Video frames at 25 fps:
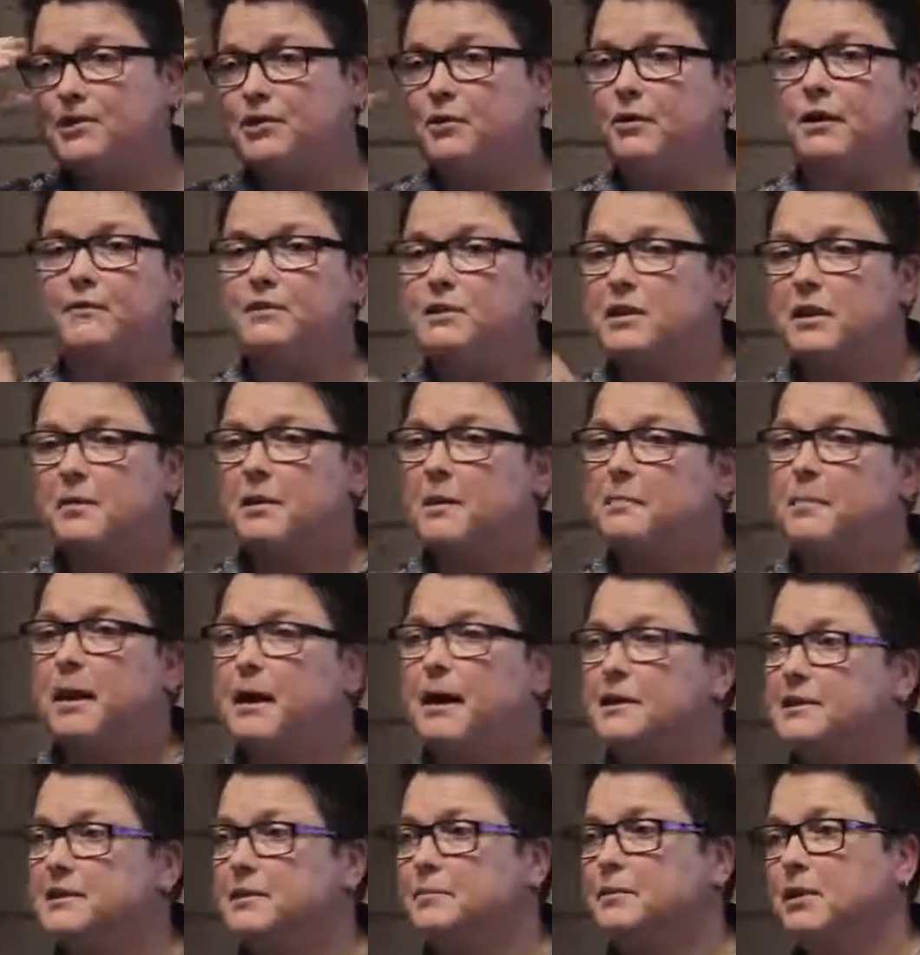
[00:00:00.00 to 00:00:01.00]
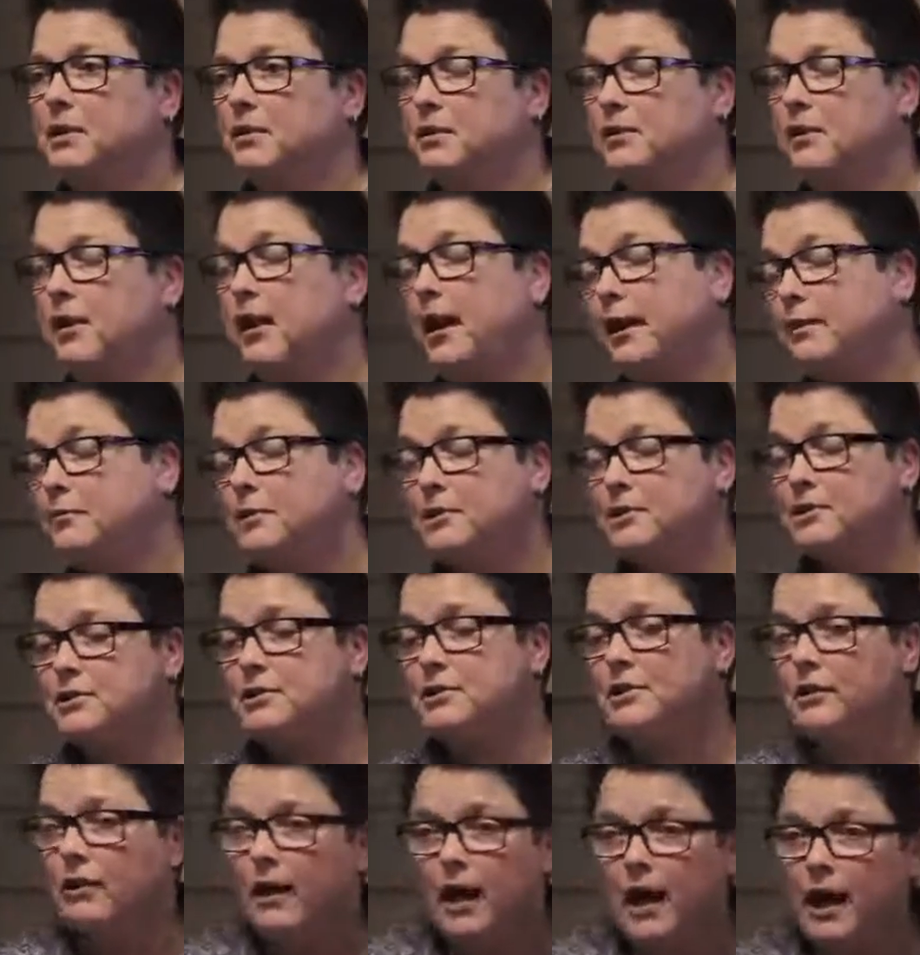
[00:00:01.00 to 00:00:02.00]
so every time I buy something online, which
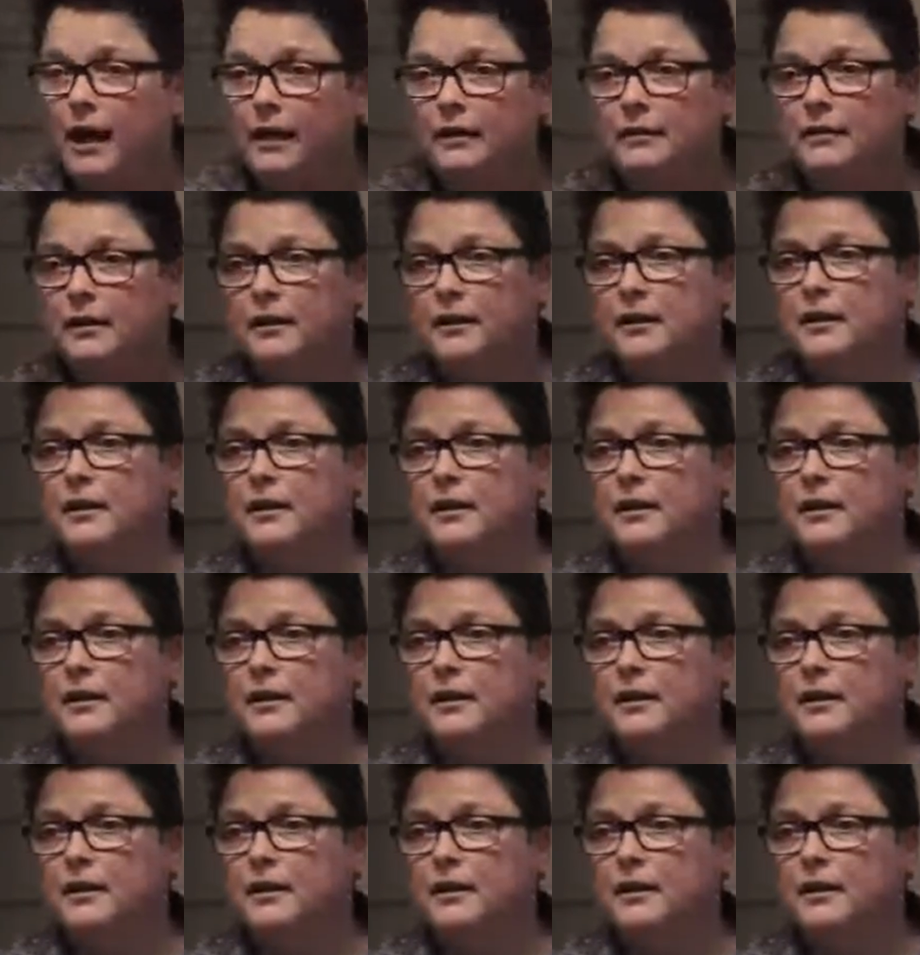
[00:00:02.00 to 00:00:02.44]
is a lot,